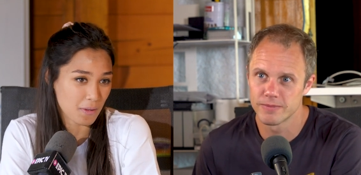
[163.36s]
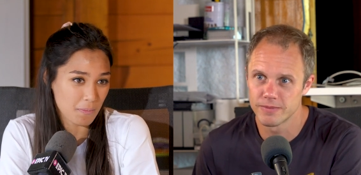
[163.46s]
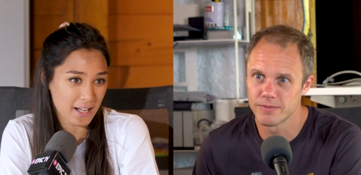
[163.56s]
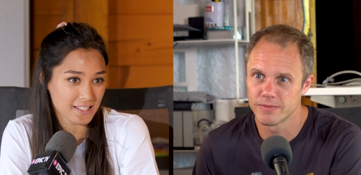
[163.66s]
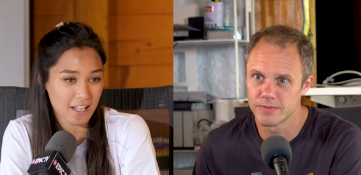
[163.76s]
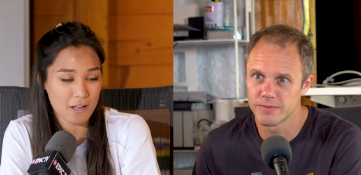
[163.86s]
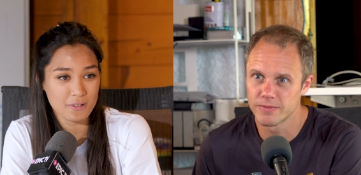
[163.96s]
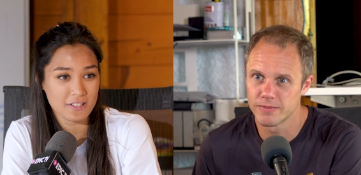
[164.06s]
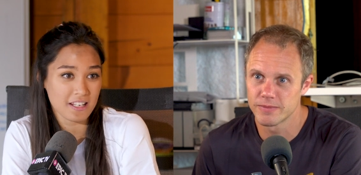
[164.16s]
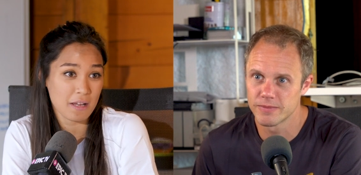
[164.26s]
Speaker 1: the best
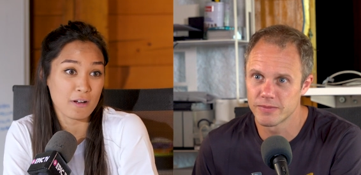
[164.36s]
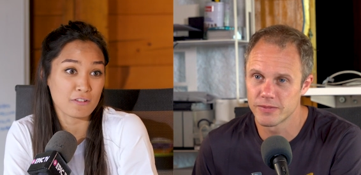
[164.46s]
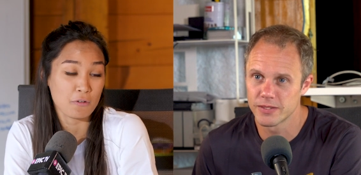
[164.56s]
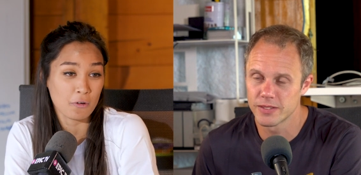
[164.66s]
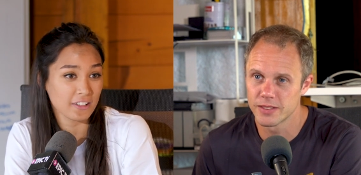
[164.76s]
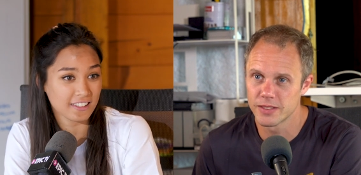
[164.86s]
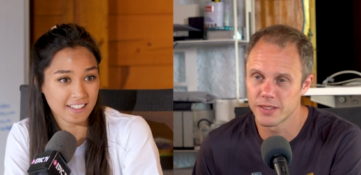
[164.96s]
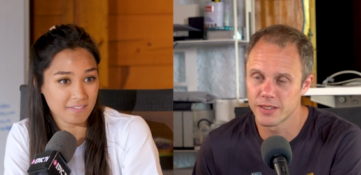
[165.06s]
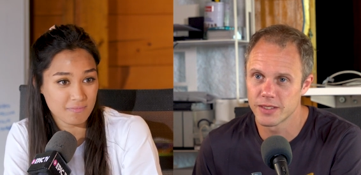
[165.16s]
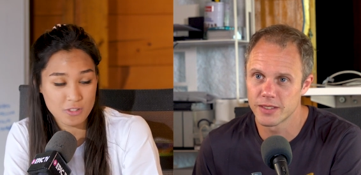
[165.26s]
climbers came out of
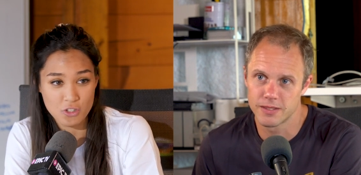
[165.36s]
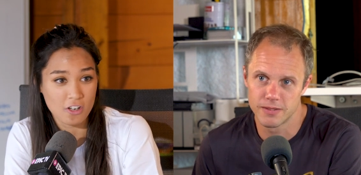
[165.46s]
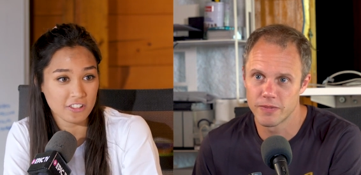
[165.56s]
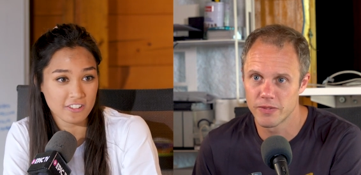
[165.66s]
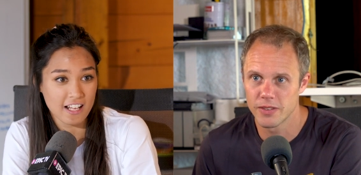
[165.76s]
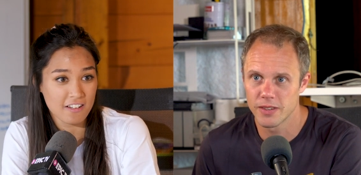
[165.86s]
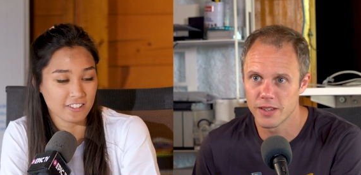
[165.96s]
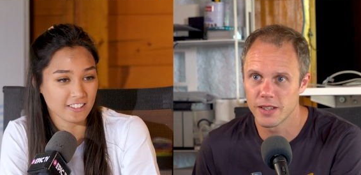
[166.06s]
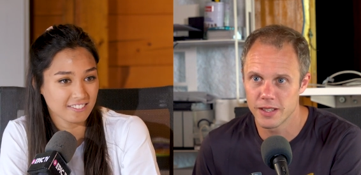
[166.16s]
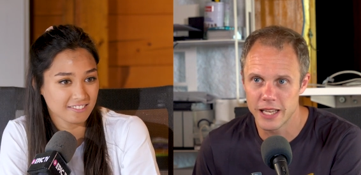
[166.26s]
quarantine stronger than
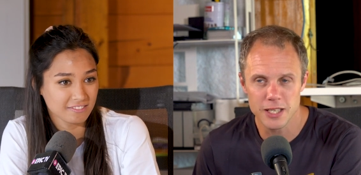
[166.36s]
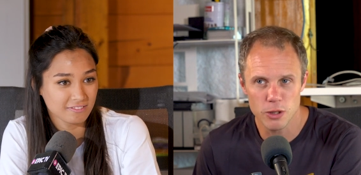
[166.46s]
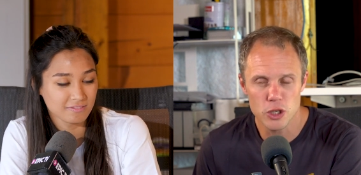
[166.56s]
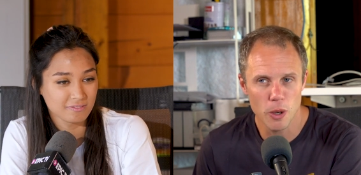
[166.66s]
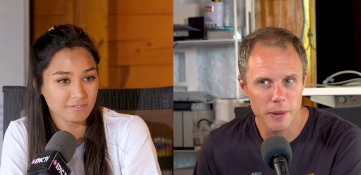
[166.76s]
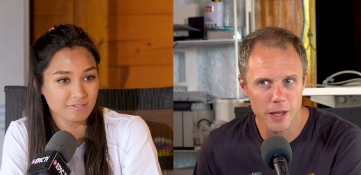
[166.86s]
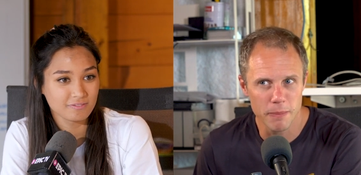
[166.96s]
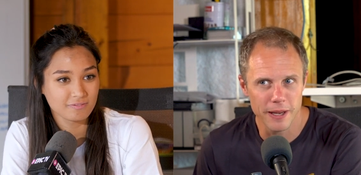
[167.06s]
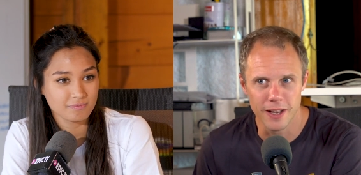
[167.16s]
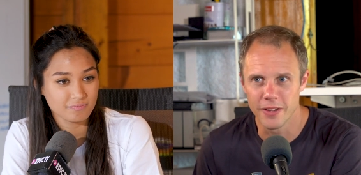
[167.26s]
ever.
Speaker 2: Yeah, they're sort of chomping at the
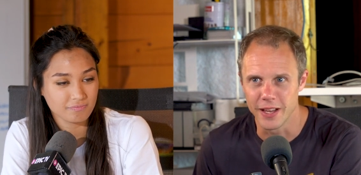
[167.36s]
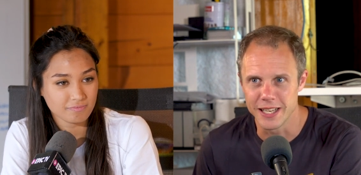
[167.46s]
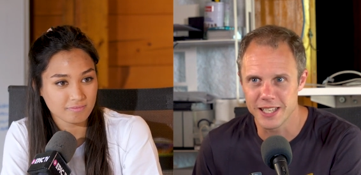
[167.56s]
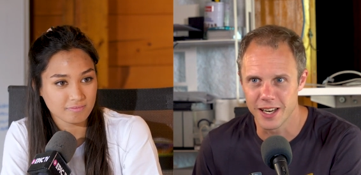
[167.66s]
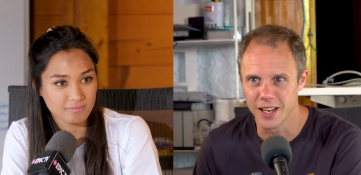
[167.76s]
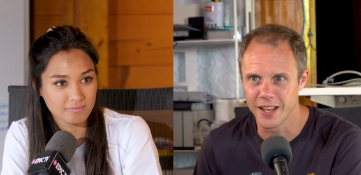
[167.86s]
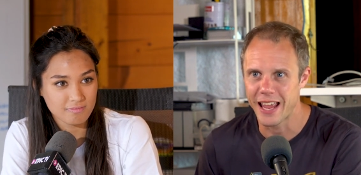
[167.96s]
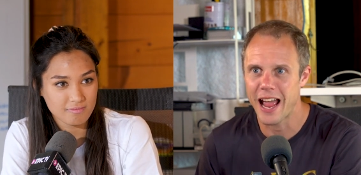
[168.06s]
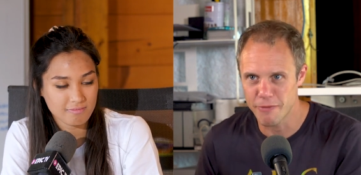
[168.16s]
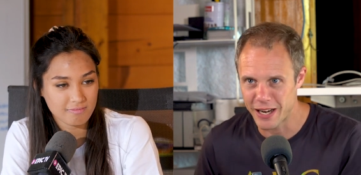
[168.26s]
bit, aren't they? It's kind of like
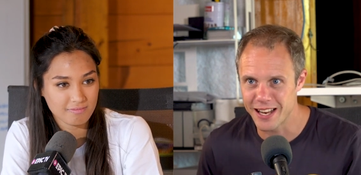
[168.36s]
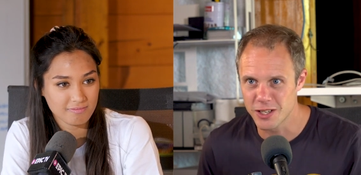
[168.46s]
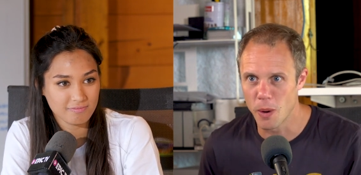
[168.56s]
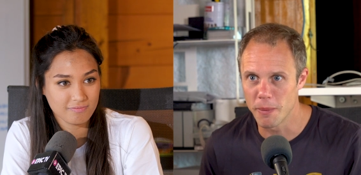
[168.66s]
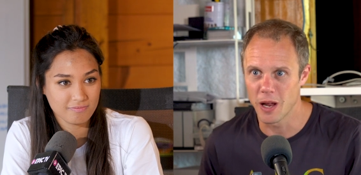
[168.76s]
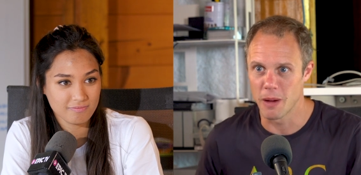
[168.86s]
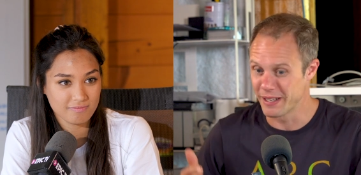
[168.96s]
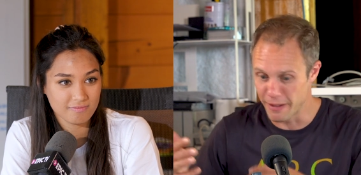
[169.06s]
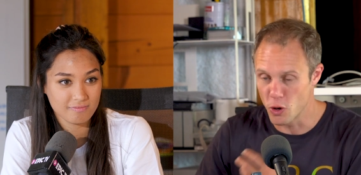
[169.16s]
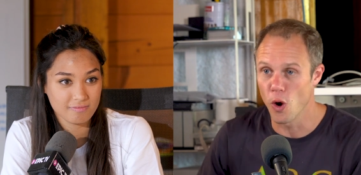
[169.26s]
they haven't had comp
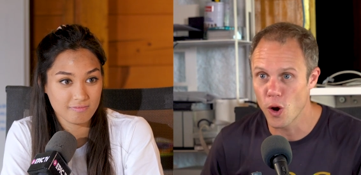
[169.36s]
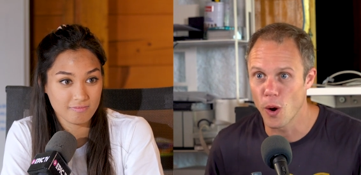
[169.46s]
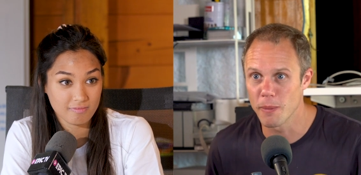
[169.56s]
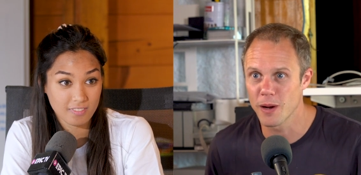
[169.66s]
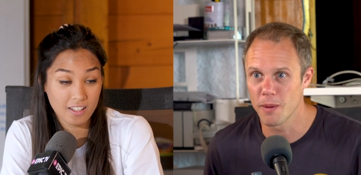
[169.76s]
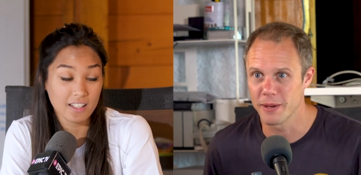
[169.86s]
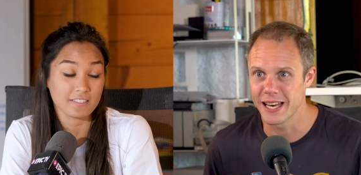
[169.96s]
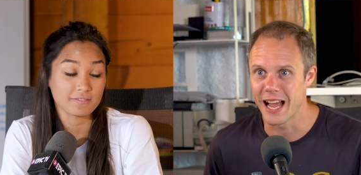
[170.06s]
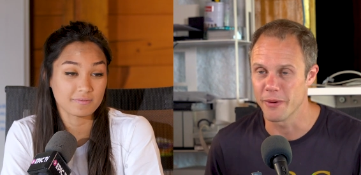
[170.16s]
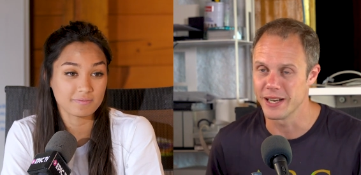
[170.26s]
climbing, they've got comp climbing
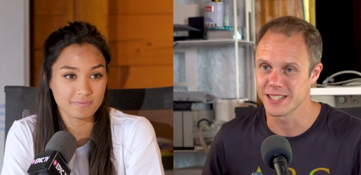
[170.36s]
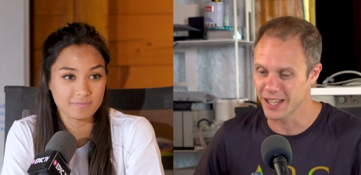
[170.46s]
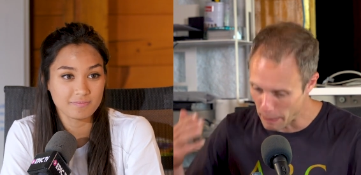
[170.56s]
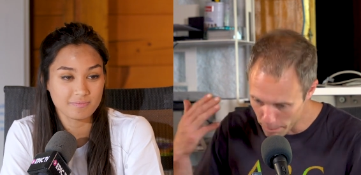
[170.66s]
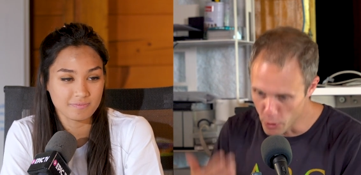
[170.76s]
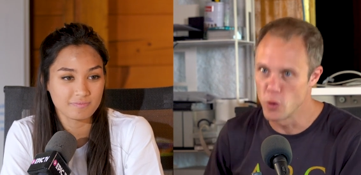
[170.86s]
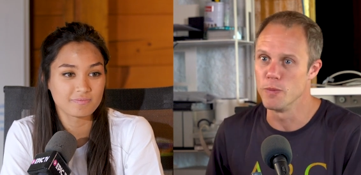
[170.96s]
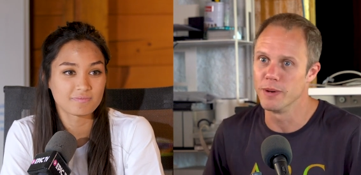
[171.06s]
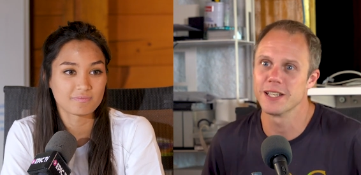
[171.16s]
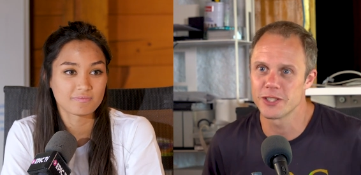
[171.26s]
yeah. now, and it's like
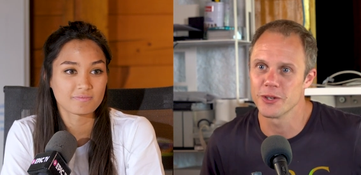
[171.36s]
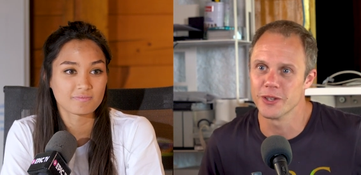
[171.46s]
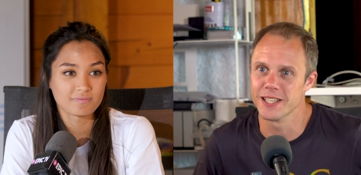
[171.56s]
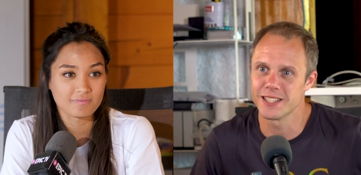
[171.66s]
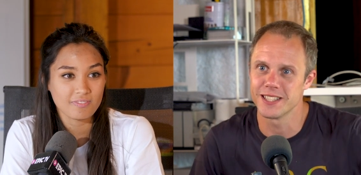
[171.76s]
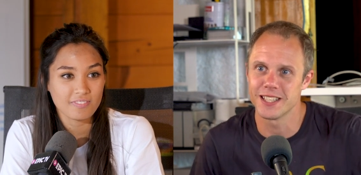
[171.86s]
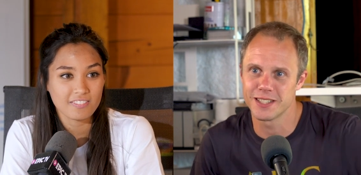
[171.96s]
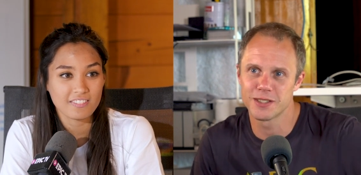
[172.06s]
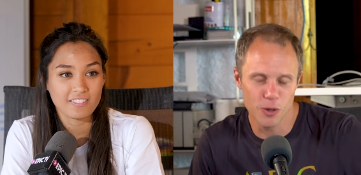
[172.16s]
boom, let's do this. It's it's